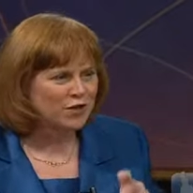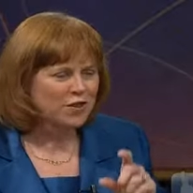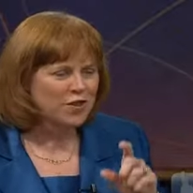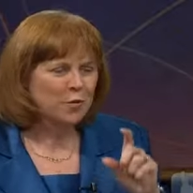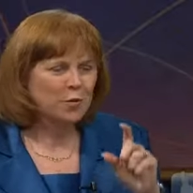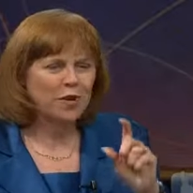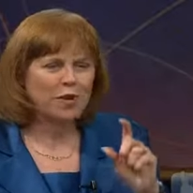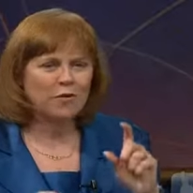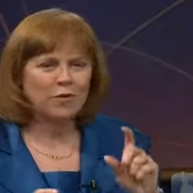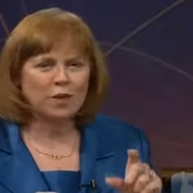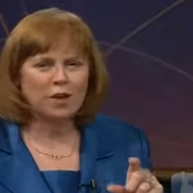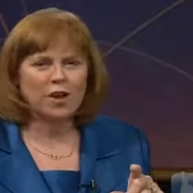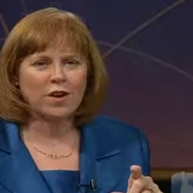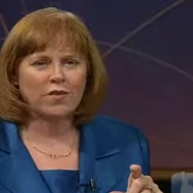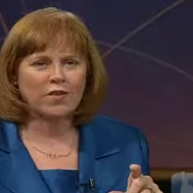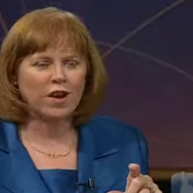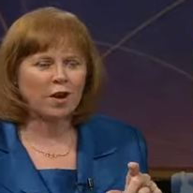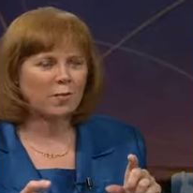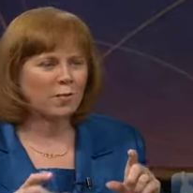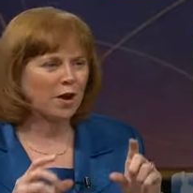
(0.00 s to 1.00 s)
that we have run out of
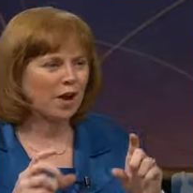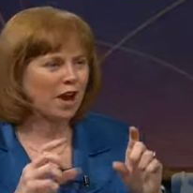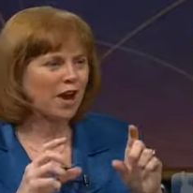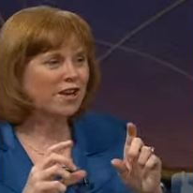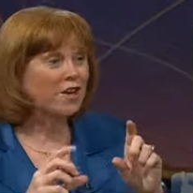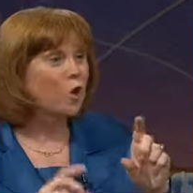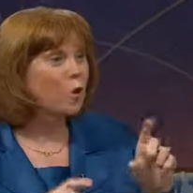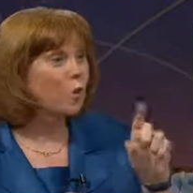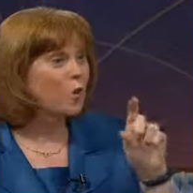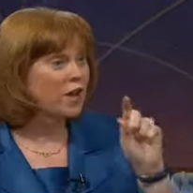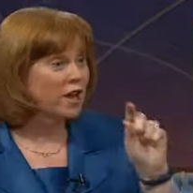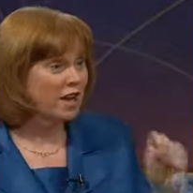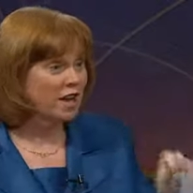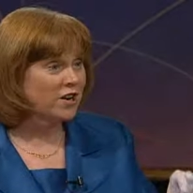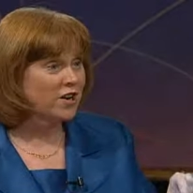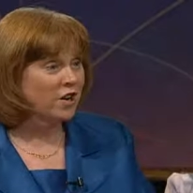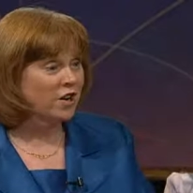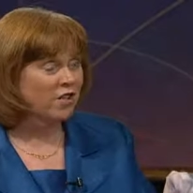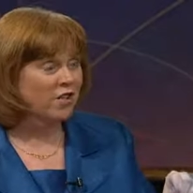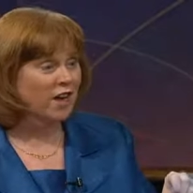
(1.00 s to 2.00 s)
time, and I, I don't want to
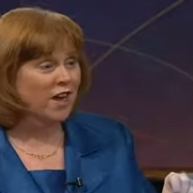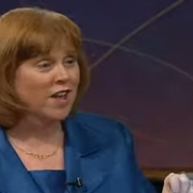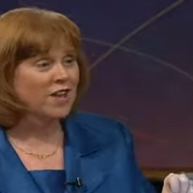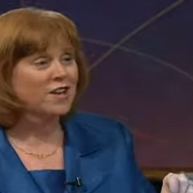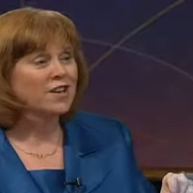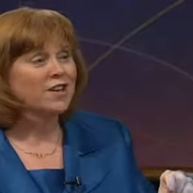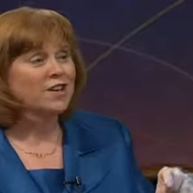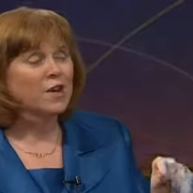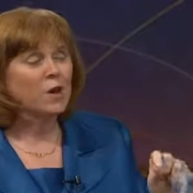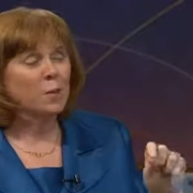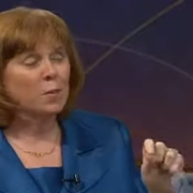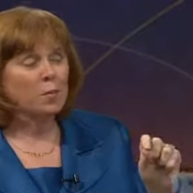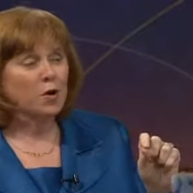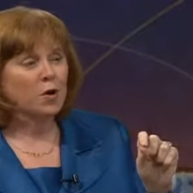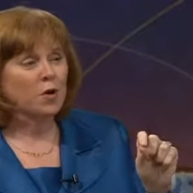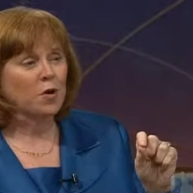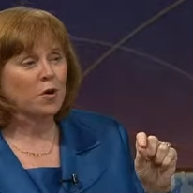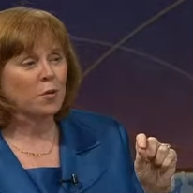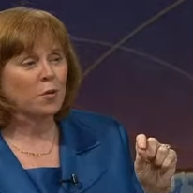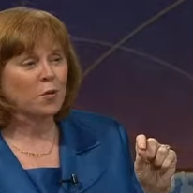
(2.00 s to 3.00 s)
end on okay. that.
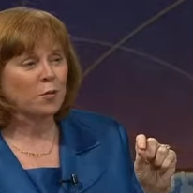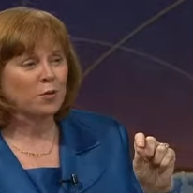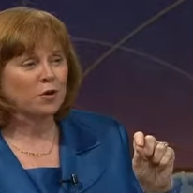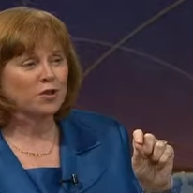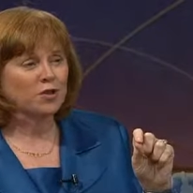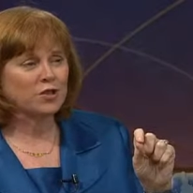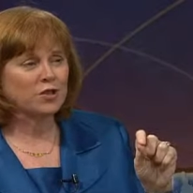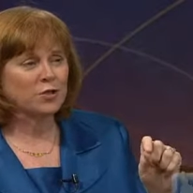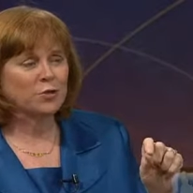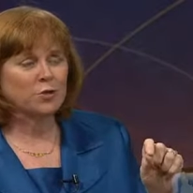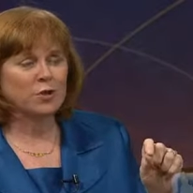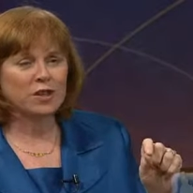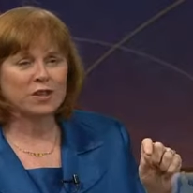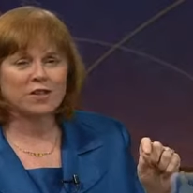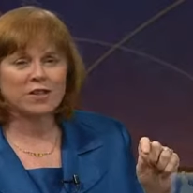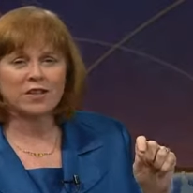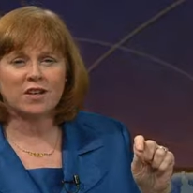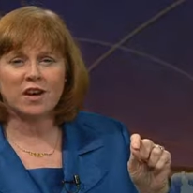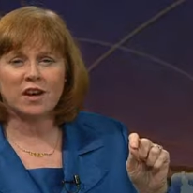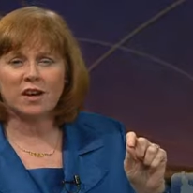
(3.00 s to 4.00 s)
But what we're going to do
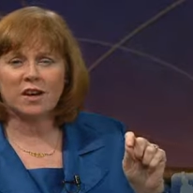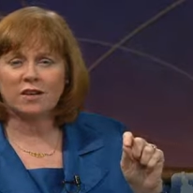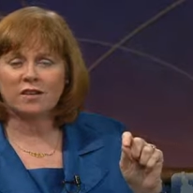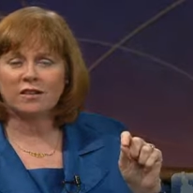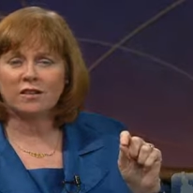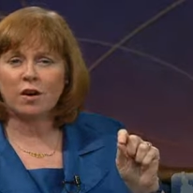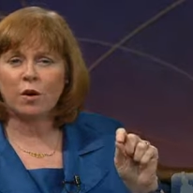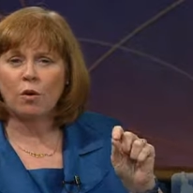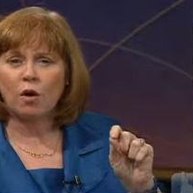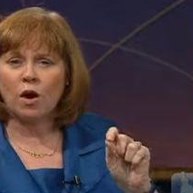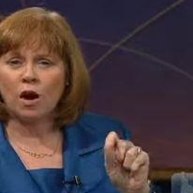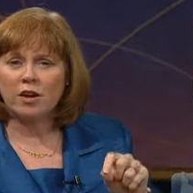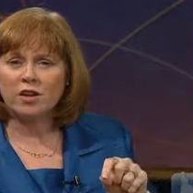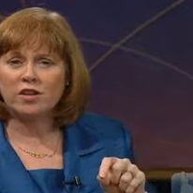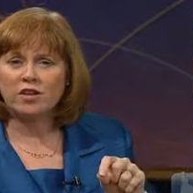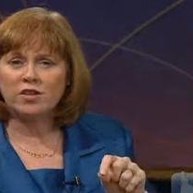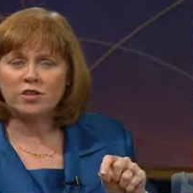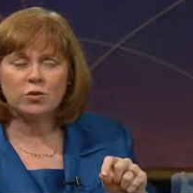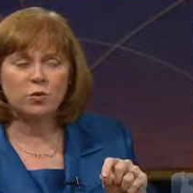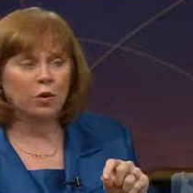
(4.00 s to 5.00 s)
is uh, go on
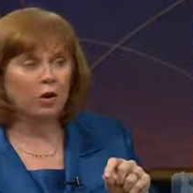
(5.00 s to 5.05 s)
into